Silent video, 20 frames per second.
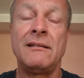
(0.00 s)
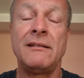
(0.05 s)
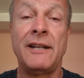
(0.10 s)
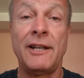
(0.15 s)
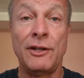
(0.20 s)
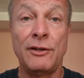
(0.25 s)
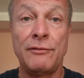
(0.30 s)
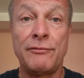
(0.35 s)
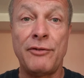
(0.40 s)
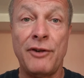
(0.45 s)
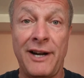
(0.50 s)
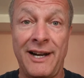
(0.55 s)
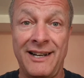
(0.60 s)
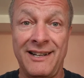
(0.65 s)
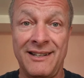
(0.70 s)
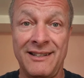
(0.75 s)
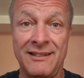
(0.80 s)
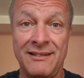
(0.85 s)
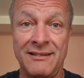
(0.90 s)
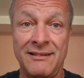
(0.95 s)
Hello
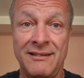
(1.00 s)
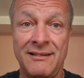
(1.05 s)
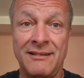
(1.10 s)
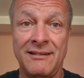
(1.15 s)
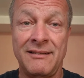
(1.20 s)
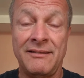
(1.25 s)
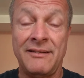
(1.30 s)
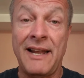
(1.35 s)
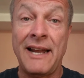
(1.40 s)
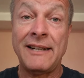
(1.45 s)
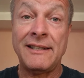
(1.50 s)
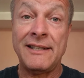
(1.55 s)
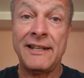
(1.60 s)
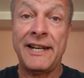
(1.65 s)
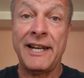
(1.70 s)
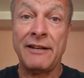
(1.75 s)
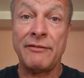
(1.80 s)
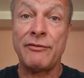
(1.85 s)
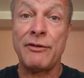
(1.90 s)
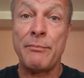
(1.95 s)
friend, thanks
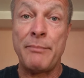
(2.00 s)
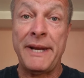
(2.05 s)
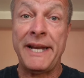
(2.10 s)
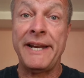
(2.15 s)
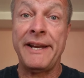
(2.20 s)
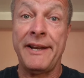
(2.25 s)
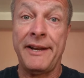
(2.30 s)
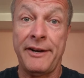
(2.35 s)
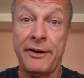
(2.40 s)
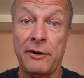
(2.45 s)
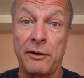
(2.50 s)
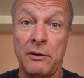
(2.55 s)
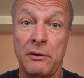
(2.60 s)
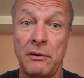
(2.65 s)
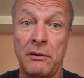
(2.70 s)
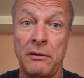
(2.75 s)
again for being here.